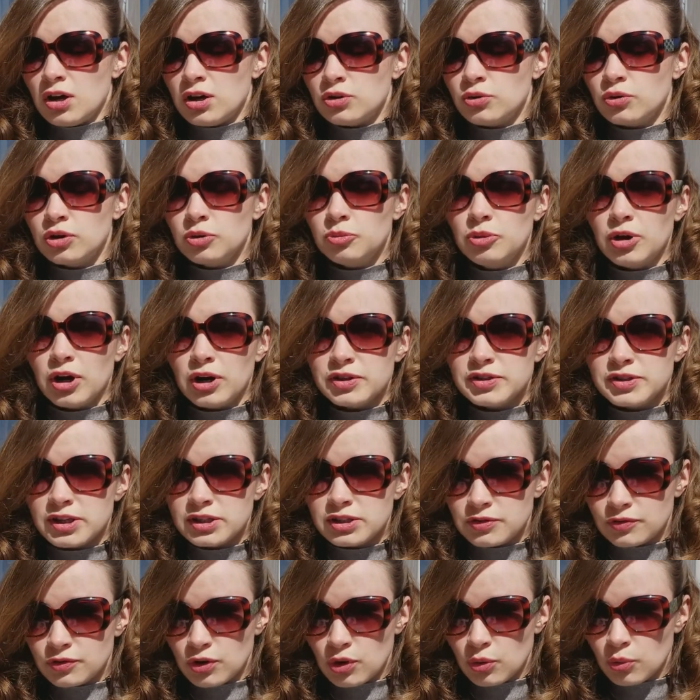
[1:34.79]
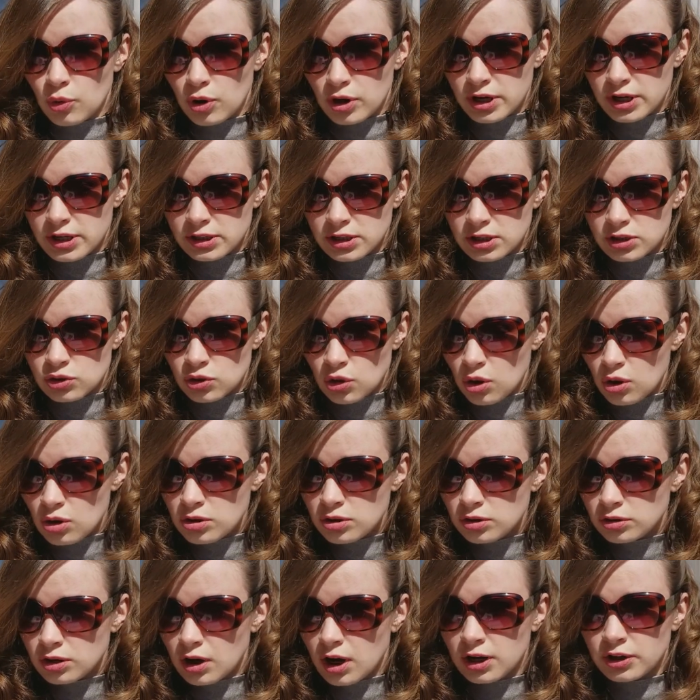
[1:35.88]
You can be outside if you're walking the
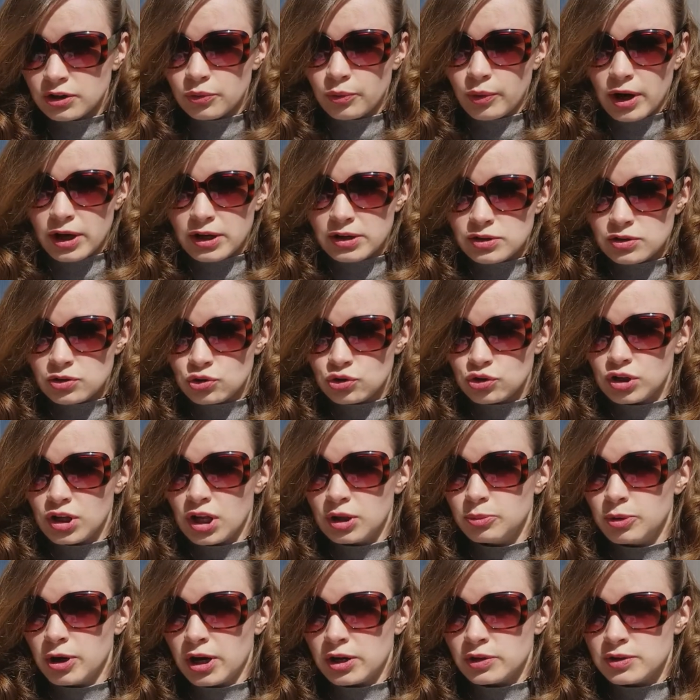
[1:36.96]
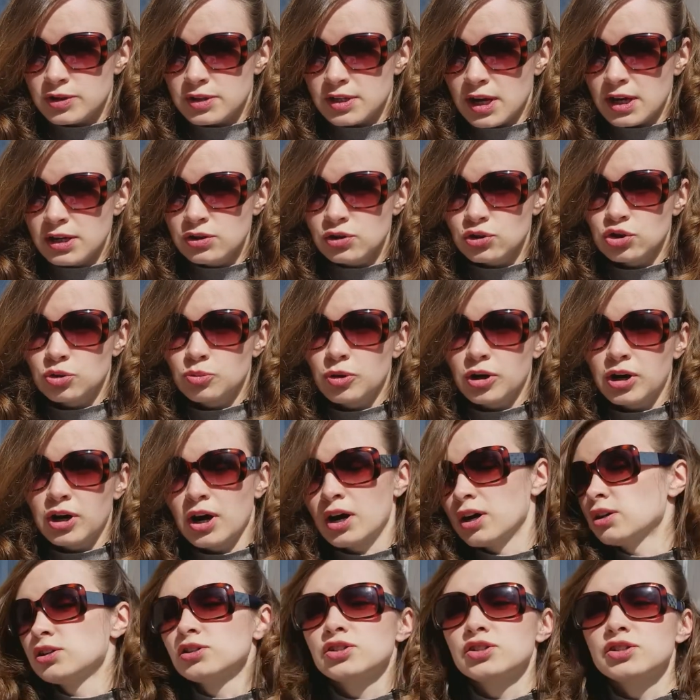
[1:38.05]
dog. Otherwise, you should not be outside. You should be
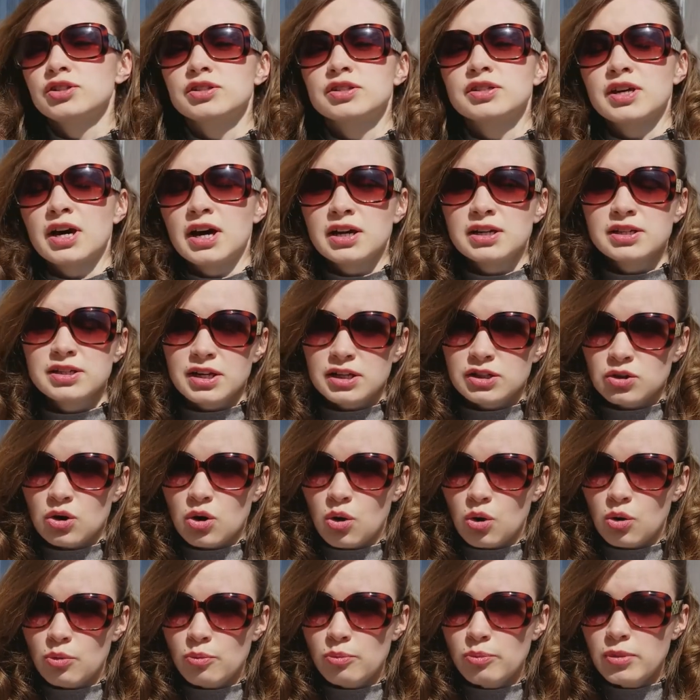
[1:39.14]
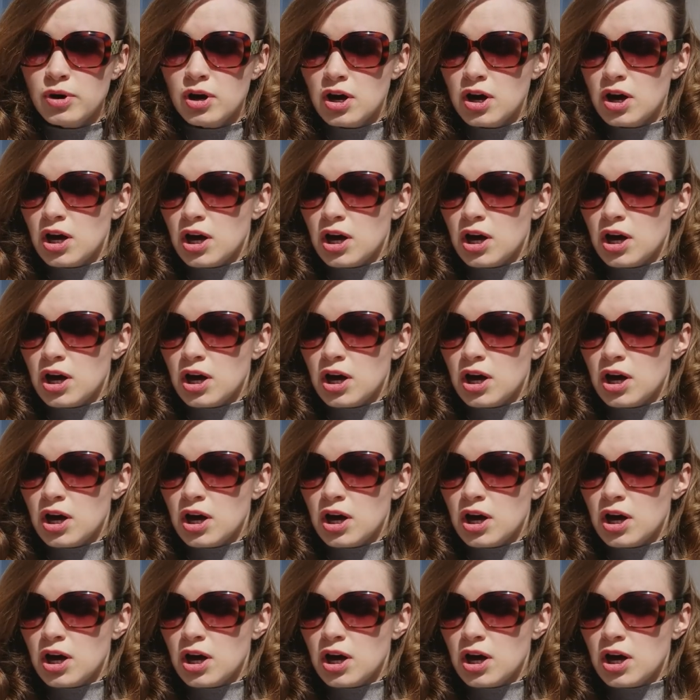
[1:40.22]
quarantined at home.